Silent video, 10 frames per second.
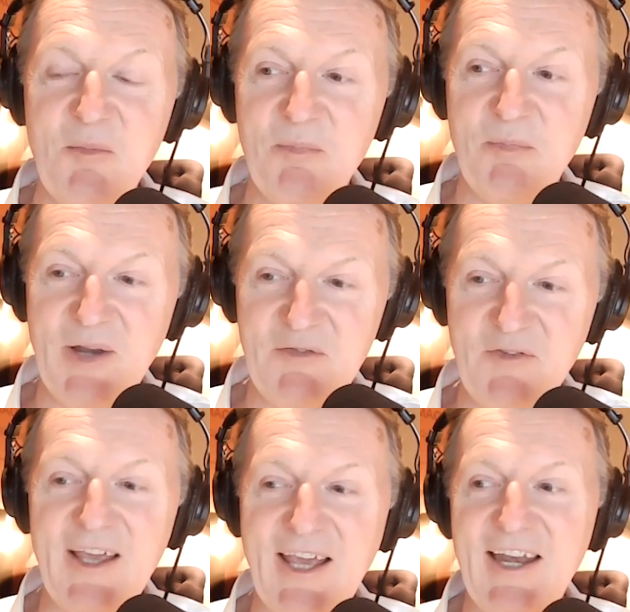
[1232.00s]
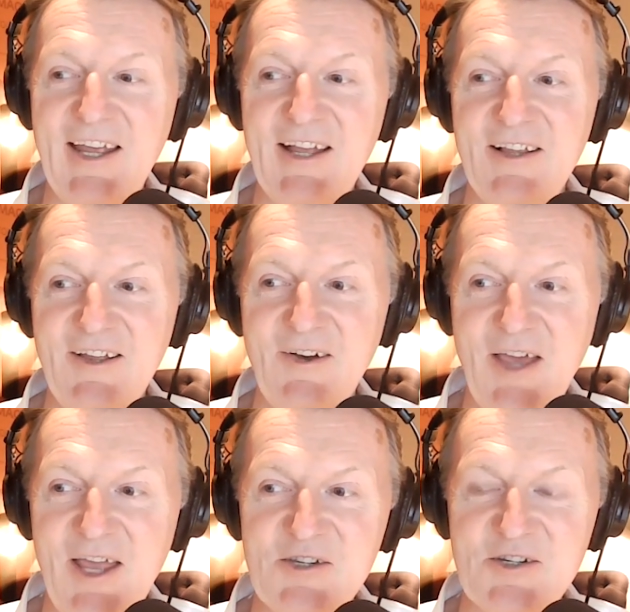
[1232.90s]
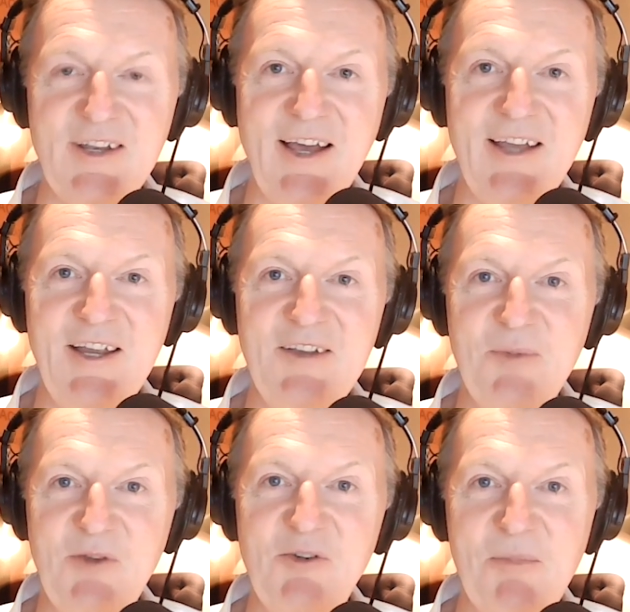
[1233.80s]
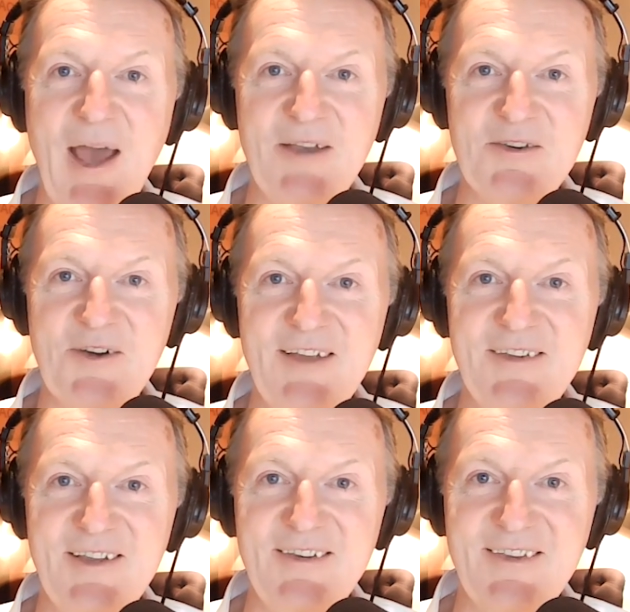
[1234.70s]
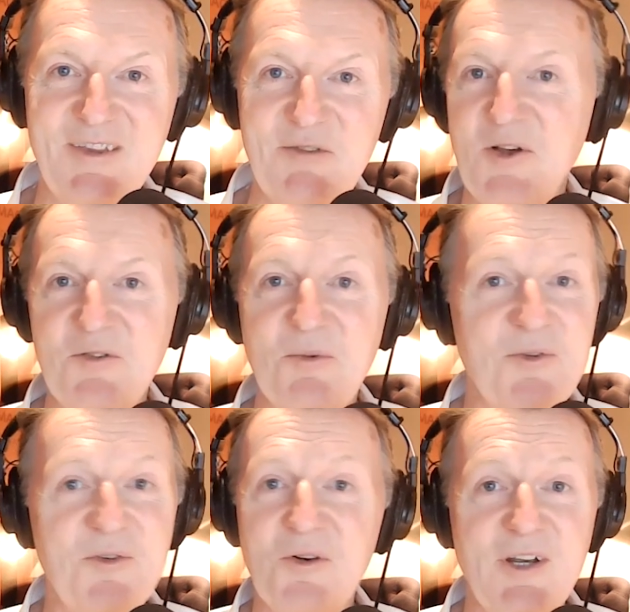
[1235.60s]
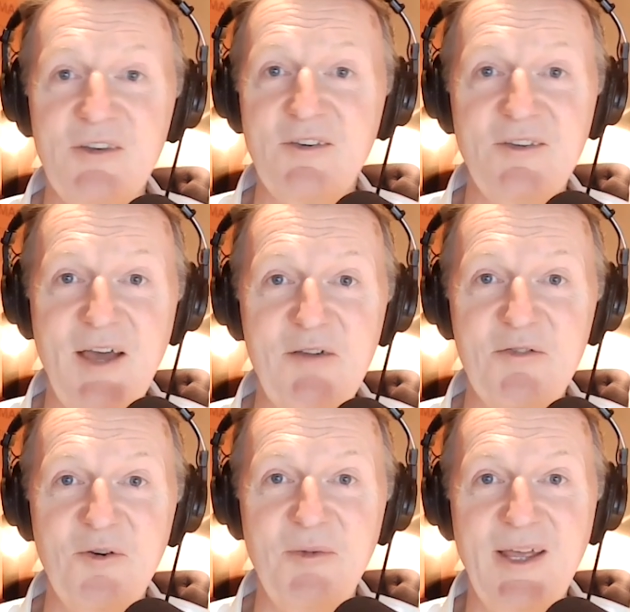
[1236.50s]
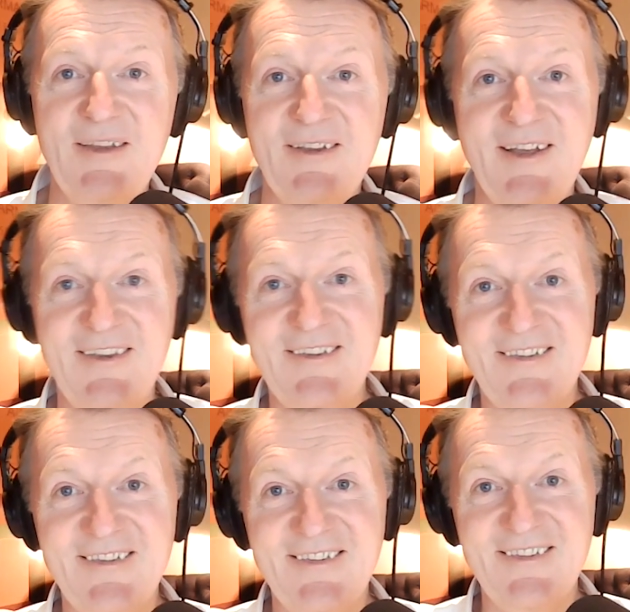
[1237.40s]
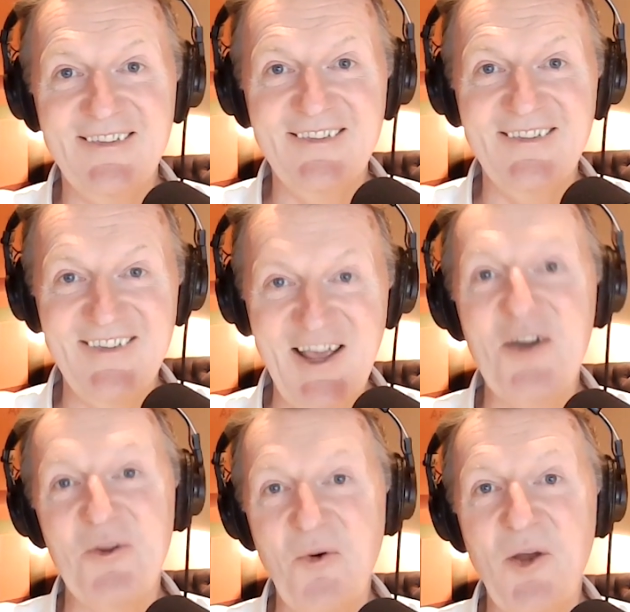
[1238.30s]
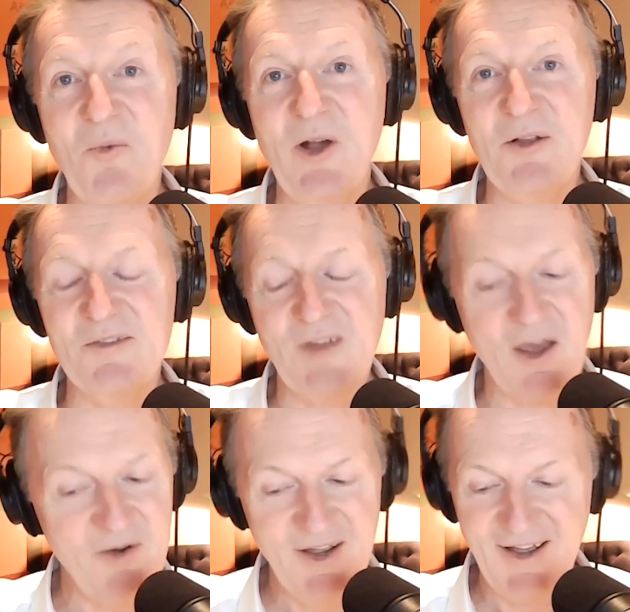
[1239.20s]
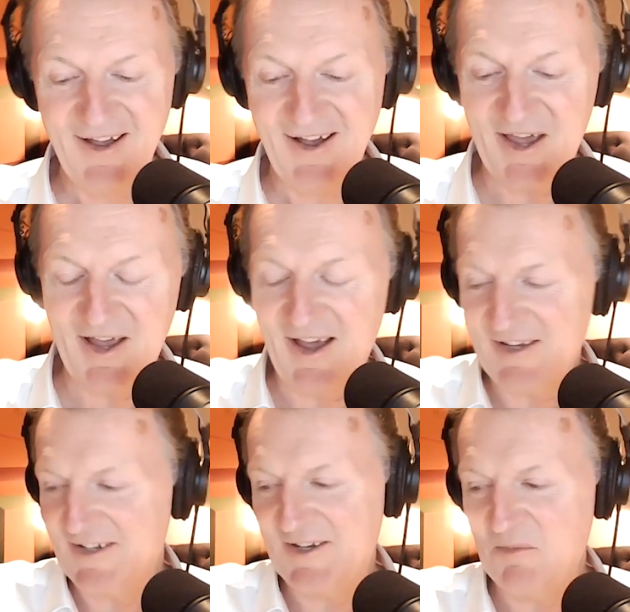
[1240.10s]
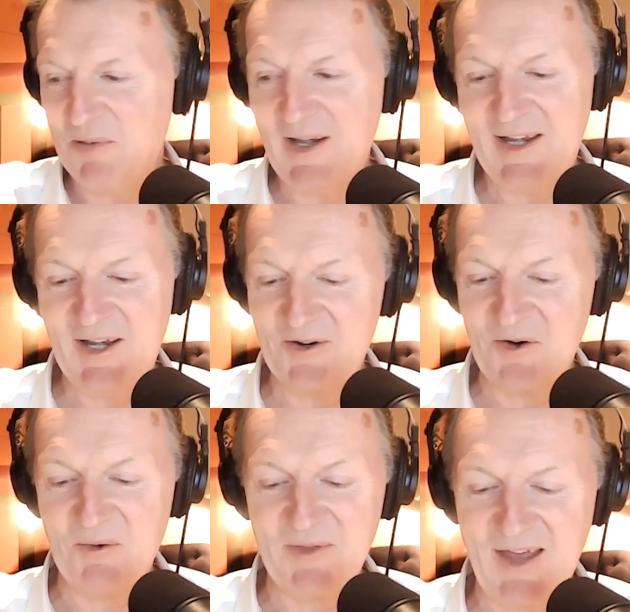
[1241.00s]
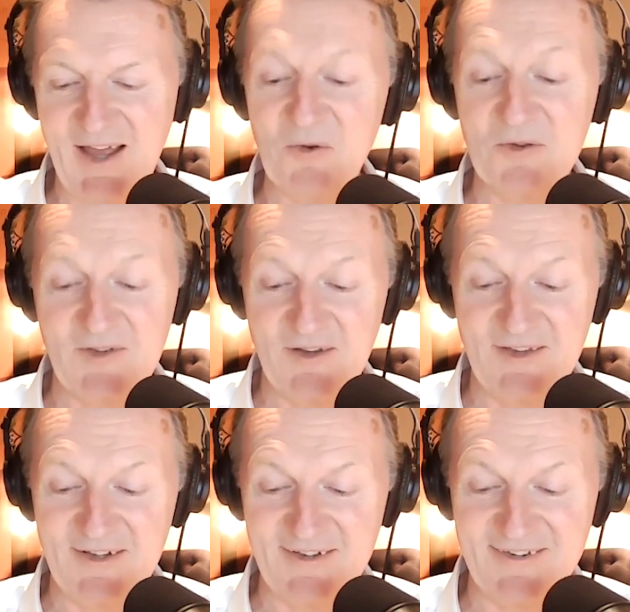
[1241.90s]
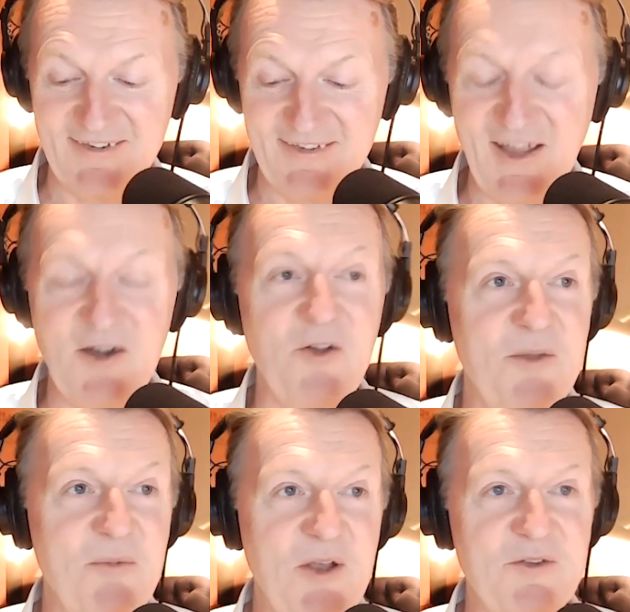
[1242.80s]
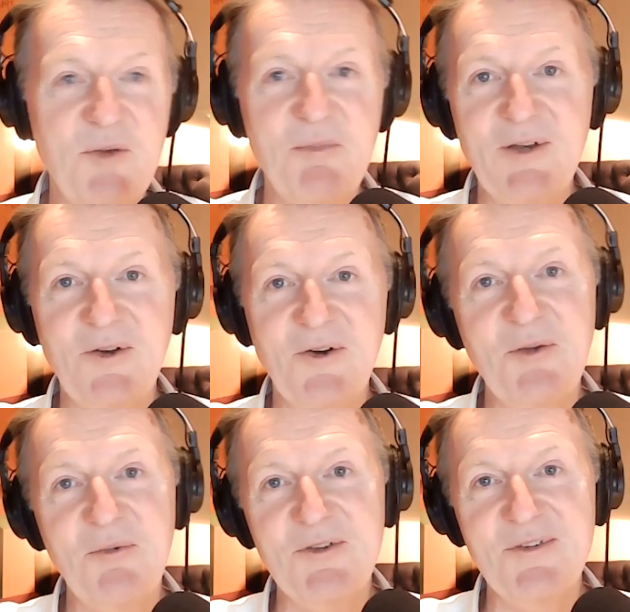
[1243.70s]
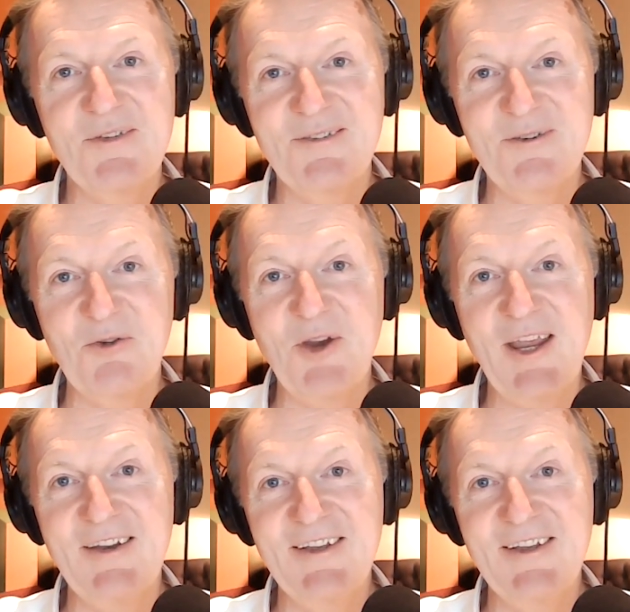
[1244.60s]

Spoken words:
But if I get ill or injured and I need to be repatriated, the first one's not going to do that for me, and the other one will. So I completely agree with that. Also, that they're not the most gripping documents to read.